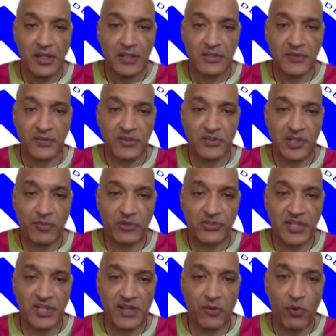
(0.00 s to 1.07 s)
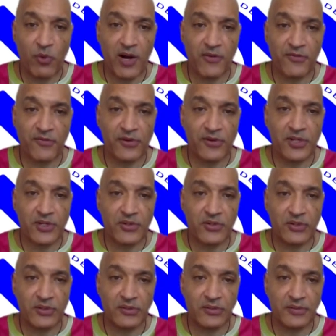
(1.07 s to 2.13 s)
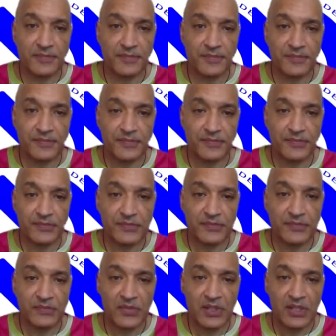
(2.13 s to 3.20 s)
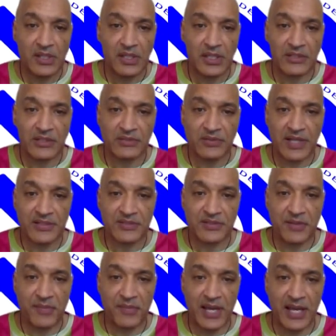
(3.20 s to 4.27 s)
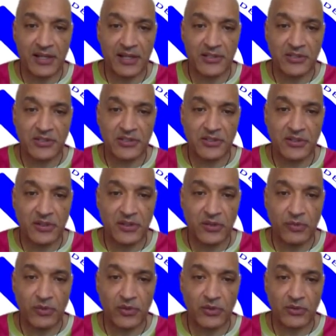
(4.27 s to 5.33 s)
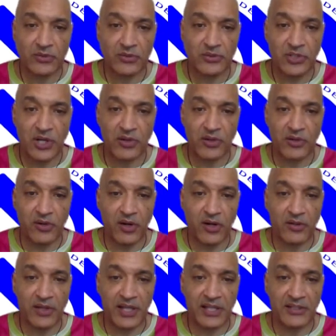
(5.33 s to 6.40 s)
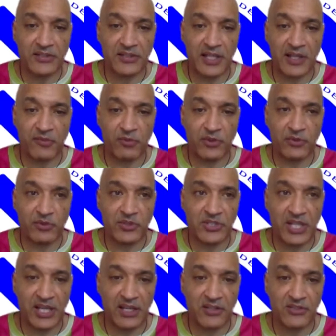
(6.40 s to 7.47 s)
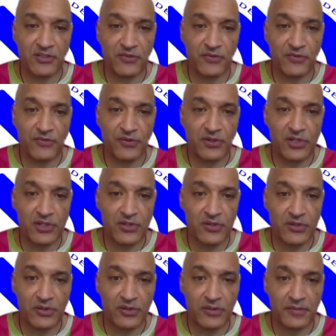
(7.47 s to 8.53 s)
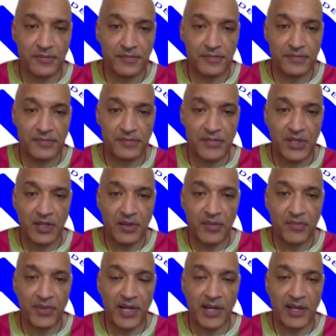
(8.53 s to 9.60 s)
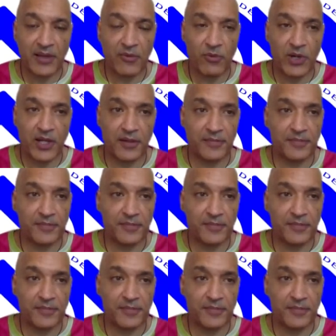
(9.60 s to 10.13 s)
So this time we'll say while vertical is less than max, we'll toggle our lights and we'll change vertical by 1.